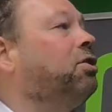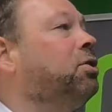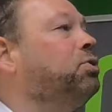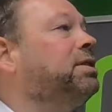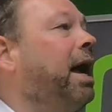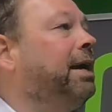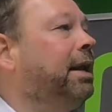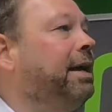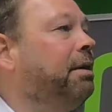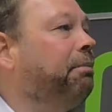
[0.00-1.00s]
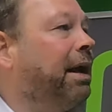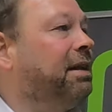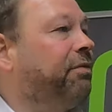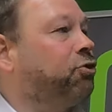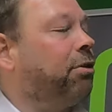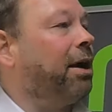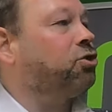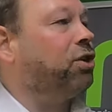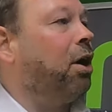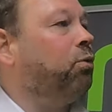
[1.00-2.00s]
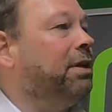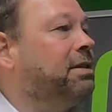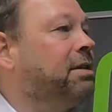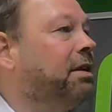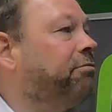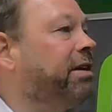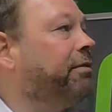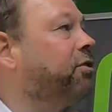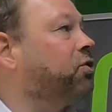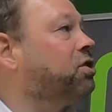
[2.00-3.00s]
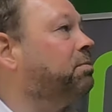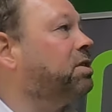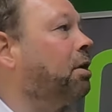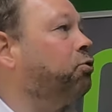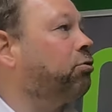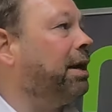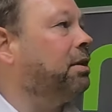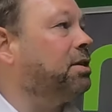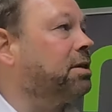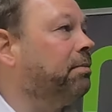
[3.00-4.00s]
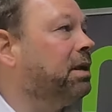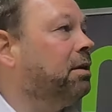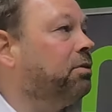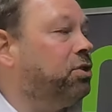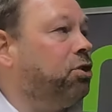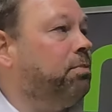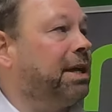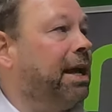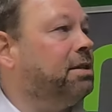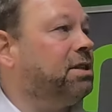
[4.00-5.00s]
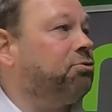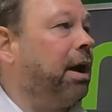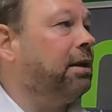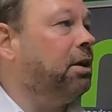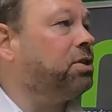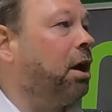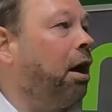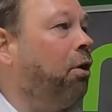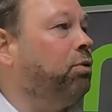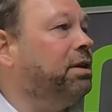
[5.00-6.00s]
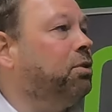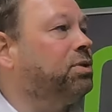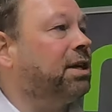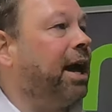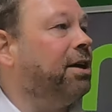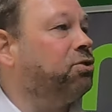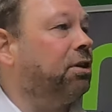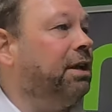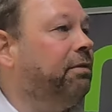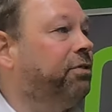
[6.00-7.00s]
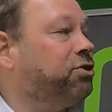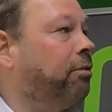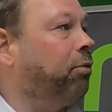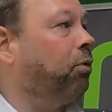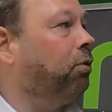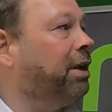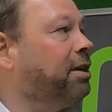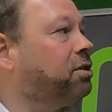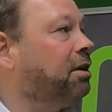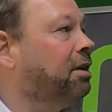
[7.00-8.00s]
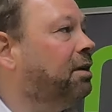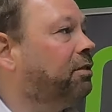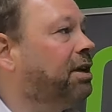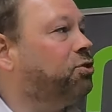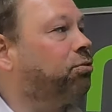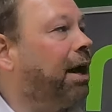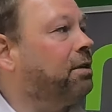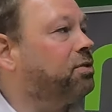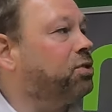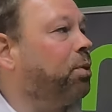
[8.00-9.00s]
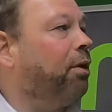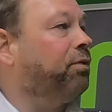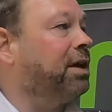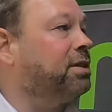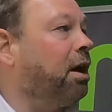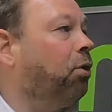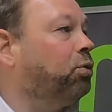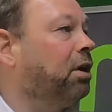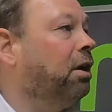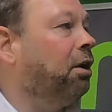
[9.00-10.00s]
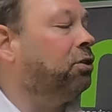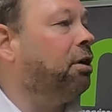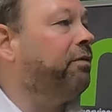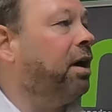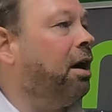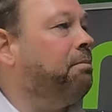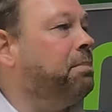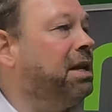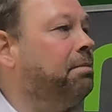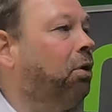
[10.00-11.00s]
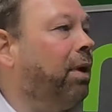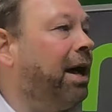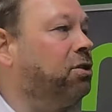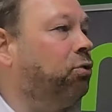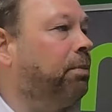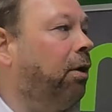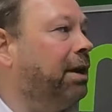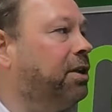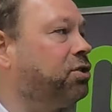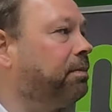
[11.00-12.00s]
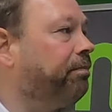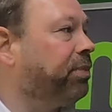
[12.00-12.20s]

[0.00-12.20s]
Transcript: are used daily, mainly for traction only delivery of customers' own trailers. The 2 Mackenzie trailers are only used occasionally for general haulage. These trailers are 12 years old and cover a minimal annual mileage.